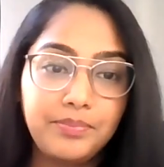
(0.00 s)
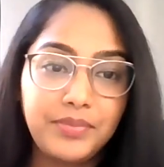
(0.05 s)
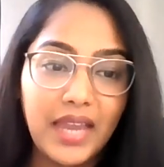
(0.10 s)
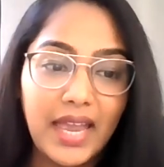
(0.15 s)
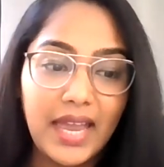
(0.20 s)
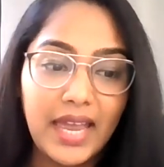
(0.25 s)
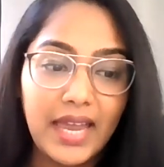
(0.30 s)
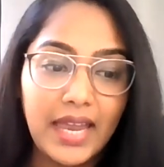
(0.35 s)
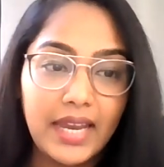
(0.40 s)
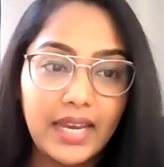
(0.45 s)

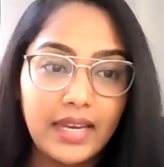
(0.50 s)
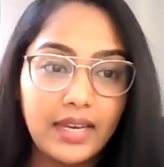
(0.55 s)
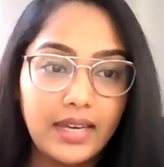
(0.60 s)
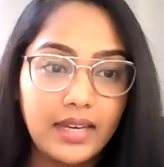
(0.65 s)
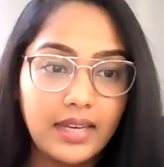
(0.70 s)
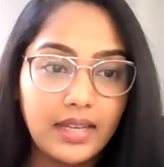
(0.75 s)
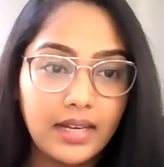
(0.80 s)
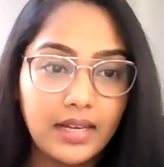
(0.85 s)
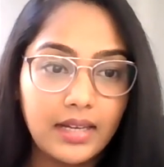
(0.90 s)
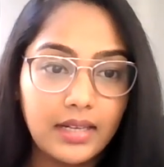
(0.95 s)

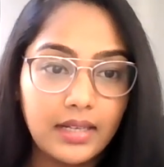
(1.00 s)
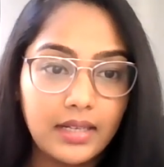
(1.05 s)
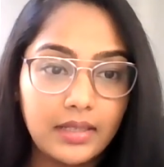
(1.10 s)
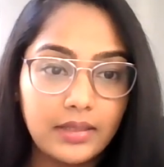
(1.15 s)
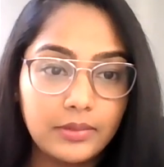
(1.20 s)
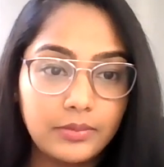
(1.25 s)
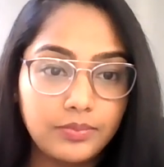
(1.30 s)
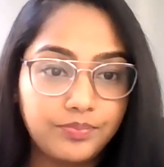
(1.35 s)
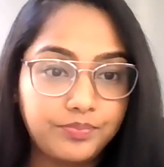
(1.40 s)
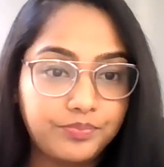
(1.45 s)
And
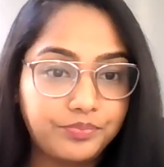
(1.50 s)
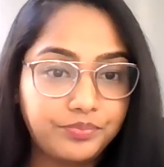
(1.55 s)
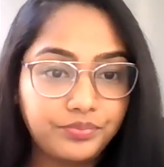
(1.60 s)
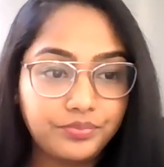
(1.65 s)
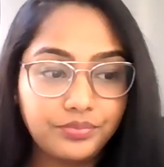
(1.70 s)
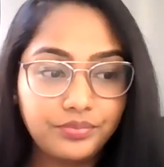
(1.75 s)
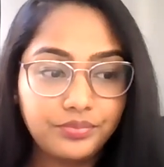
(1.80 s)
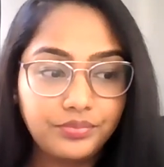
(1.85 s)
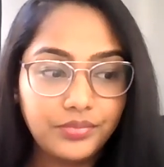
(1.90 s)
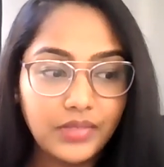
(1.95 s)

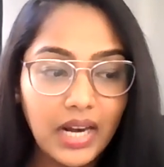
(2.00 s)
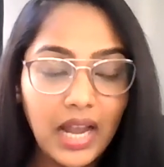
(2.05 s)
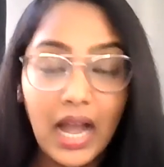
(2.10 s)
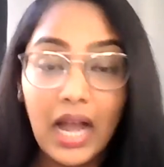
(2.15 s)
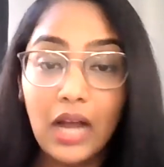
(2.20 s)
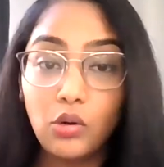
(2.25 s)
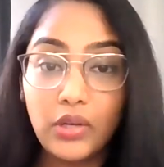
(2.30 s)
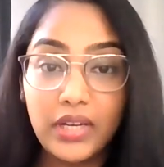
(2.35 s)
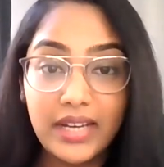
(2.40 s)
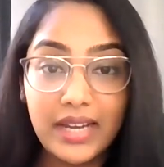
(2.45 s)

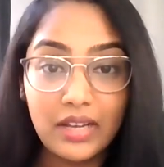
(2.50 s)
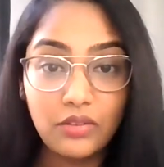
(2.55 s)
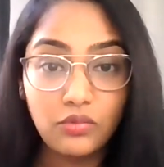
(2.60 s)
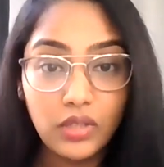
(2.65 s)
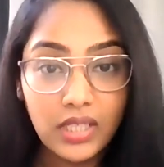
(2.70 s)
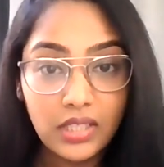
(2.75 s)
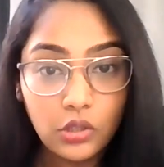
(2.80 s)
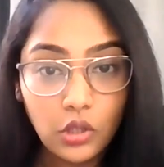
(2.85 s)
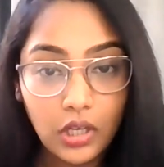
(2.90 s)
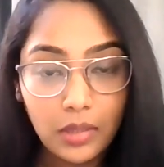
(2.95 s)
how did I
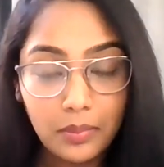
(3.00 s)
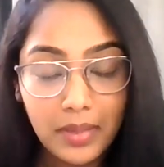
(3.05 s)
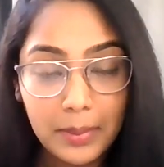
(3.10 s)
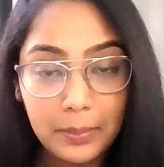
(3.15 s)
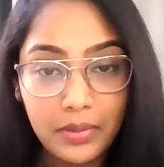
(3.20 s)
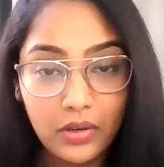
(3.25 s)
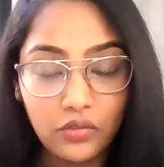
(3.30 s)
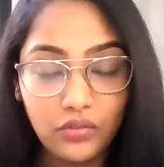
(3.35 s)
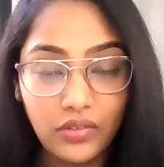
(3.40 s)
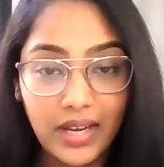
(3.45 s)
work on my
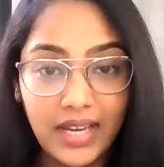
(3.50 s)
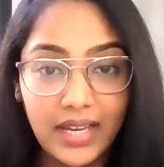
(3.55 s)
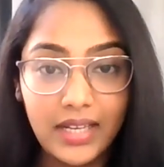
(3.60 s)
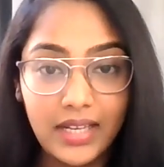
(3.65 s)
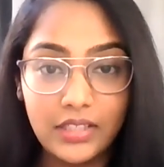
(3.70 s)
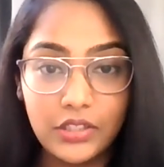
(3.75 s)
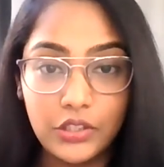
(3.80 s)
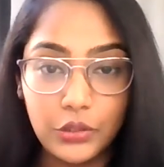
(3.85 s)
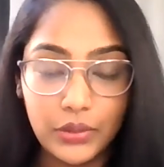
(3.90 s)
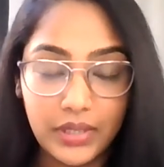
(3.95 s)

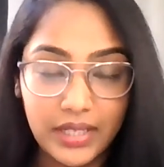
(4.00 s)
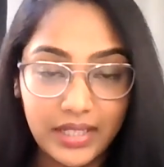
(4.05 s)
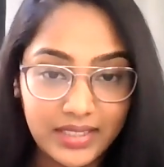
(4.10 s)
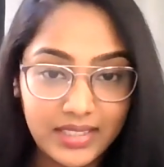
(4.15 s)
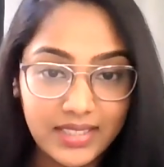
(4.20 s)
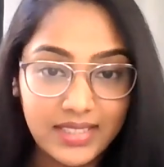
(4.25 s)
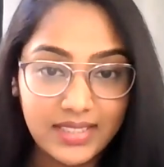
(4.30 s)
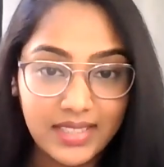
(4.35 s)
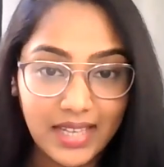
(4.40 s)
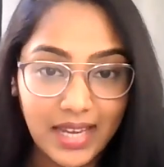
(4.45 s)
profile during
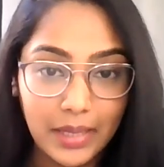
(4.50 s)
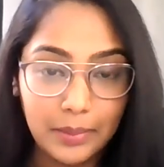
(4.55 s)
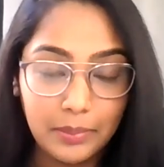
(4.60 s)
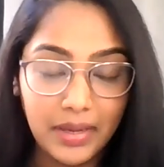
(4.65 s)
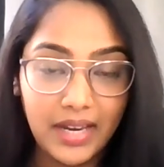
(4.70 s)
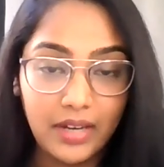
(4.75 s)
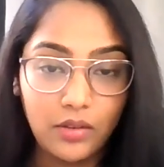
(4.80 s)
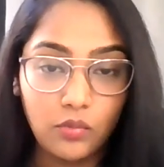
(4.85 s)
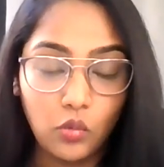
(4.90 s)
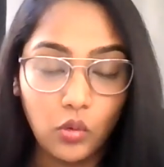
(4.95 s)
this time
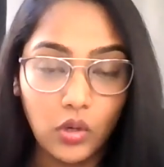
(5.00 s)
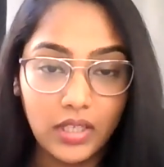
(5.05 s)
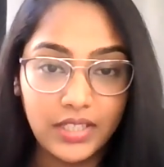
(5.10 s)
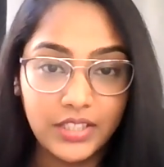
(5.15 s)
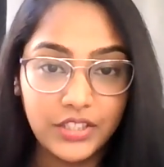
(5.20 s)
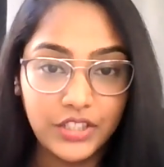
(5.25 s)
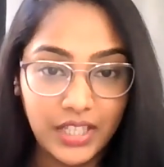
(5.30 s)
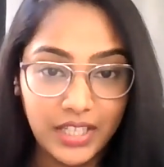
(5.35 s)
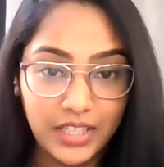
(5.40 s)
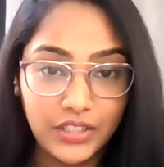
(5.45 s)
and
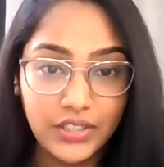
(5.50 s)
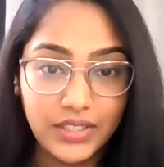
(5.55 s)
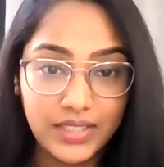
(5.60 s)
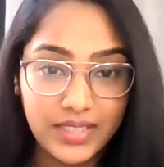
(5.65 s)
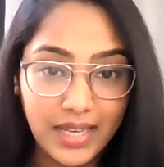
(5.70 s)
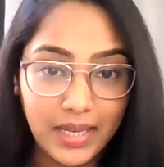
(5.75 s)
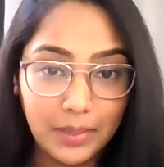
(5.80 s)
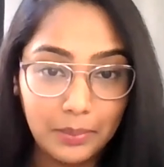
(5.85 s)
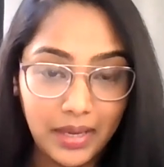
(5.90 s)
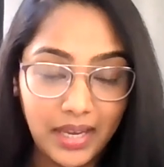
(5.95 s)
what changes
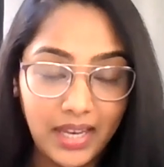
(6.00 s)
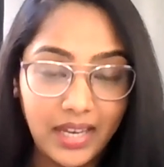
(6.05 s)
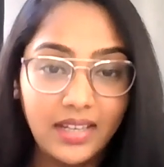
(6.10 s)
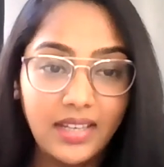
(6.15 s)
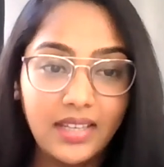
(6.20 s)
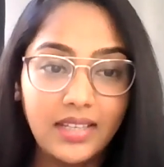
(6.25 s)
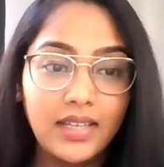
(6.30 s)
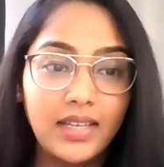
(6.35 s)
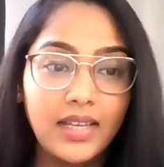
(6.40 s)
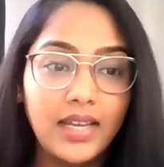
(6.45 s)
I made?
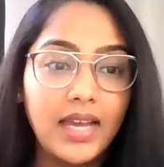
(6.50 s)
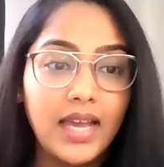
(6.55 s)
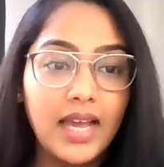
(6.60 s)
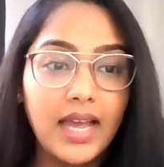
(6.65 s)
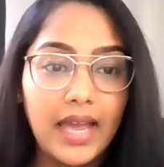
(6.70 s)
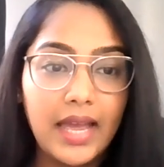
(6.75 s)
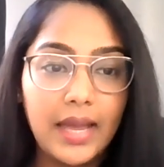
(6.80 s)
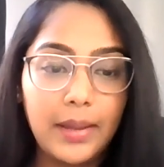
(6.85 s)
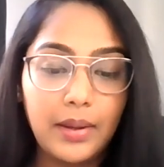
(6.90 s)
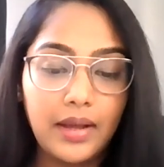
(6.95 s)

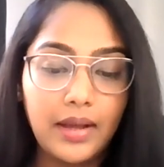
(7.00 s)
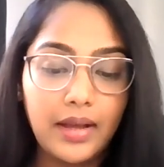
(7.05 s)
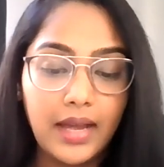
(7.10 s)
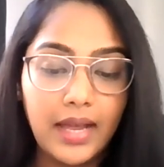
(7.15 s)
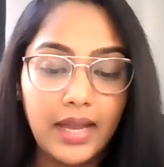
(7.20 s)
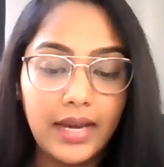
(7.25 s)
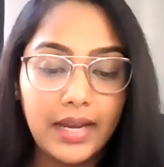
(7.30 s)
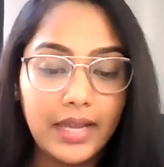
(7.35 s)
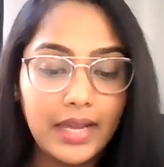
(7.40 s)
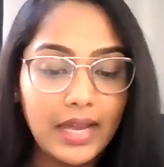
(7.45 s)

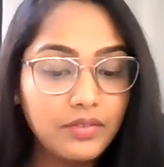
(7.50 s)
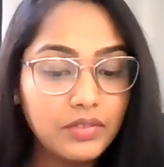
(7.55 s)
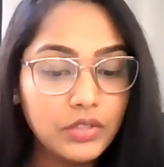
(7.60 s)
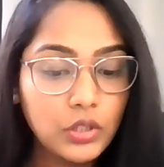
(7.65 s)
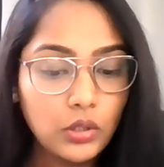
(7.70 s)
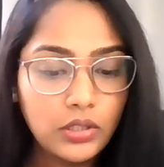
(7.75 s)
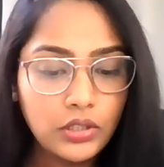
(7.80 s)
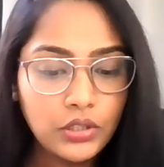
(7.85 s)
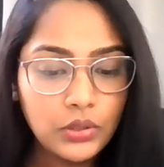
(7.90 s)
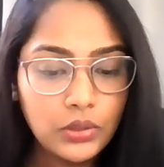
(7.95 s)
And I was
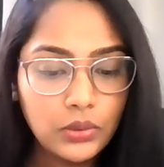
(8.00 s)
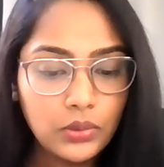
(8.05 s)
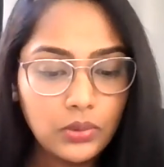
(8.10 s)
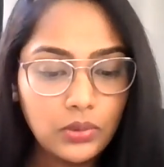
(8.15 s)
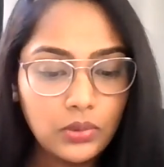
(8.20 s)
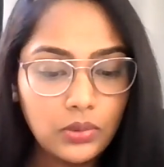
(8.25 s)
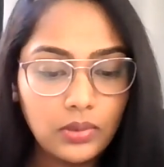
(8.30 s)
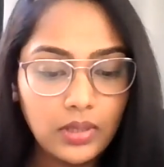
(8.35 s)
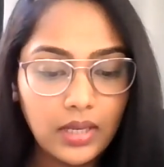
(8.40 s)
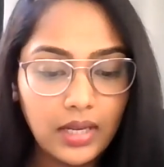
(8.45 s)

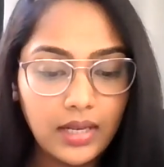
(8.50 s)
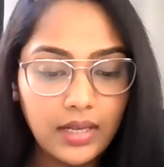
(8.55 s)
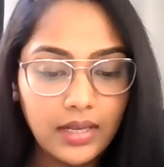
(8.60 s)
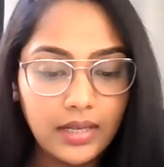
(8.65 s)
also